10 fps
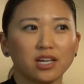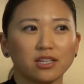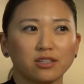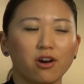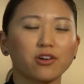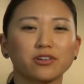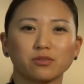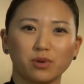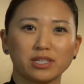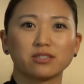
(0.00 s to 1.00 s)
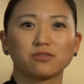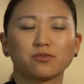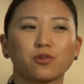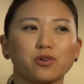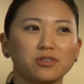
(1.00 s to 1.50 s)
the harder it was
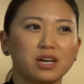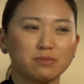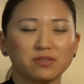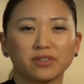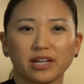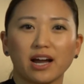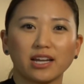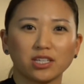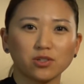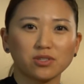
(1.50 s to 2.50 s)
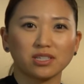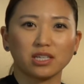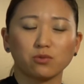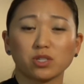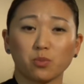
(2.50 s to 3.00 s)
for them to figure out how to use it,
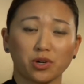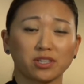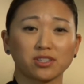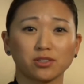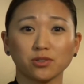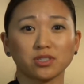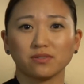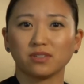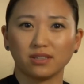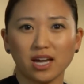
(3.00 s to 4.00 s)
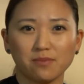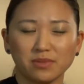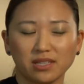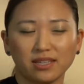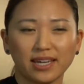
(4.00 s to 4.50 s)
it was more exclusive to them,
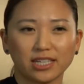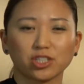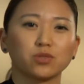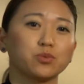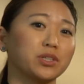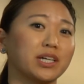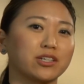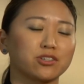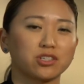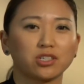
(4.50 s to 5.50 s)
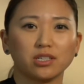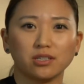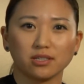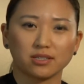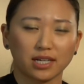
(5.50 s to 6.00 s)
that they actually really understood
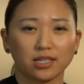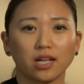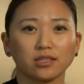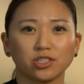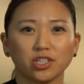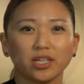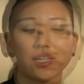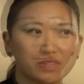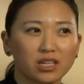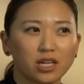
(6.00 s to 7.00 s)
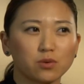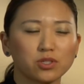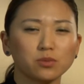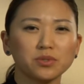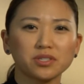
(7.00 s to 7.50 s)
this technology. It
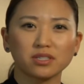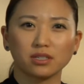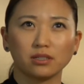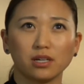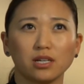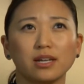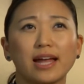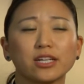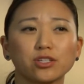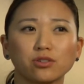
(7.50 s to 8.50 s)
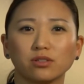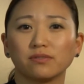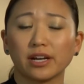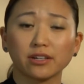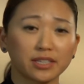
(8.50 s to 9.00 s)
was almost an attitude
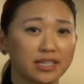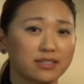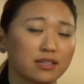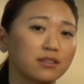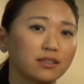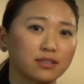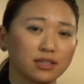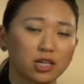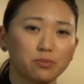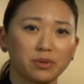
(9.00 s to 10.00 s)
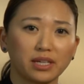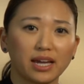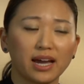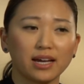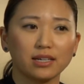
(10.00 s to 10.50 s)
of arrogance, I think, that the company
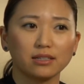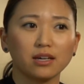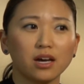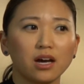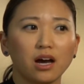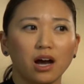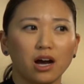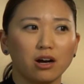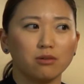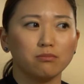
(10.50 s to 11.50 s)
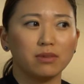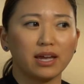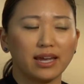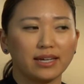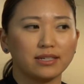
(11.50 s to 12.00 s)
had,
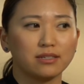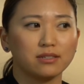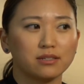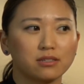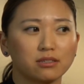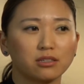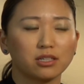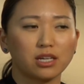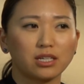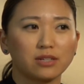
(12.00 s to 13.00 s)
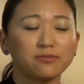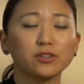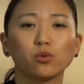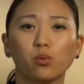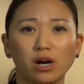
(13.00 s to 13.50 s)
and it
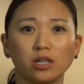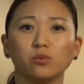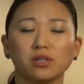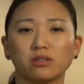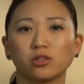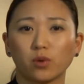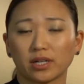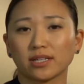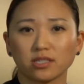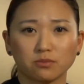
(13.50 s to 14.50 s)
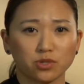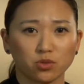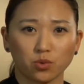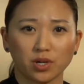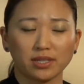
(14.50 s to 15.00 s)
fit well with who our
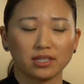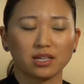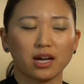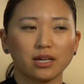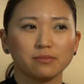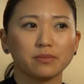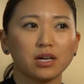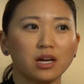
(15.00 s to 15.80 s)
customers were at the time.